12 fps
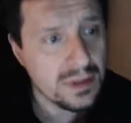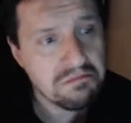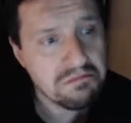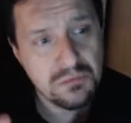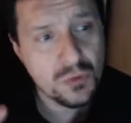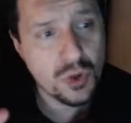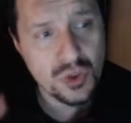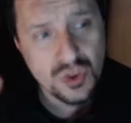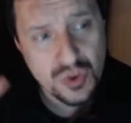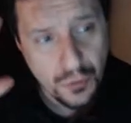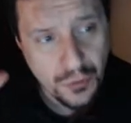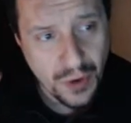not
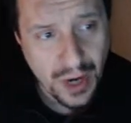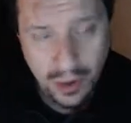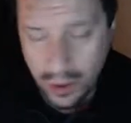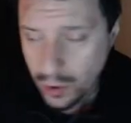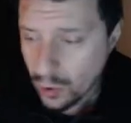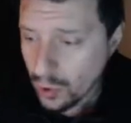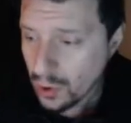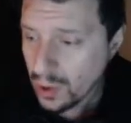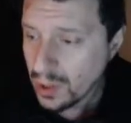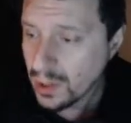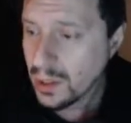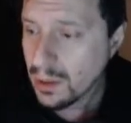so far ago,
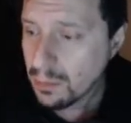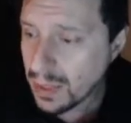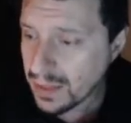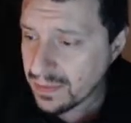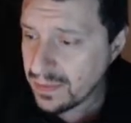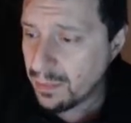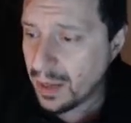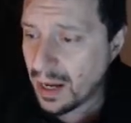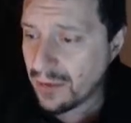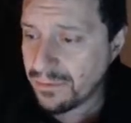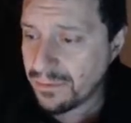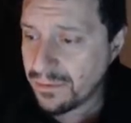but the
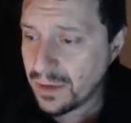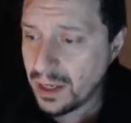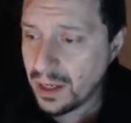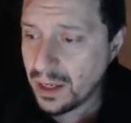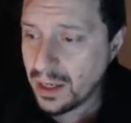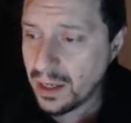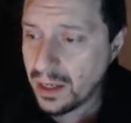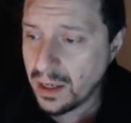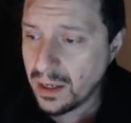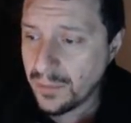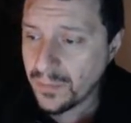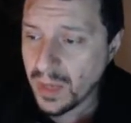buff
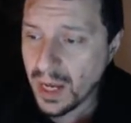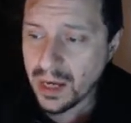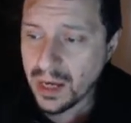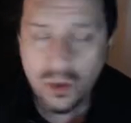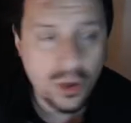are not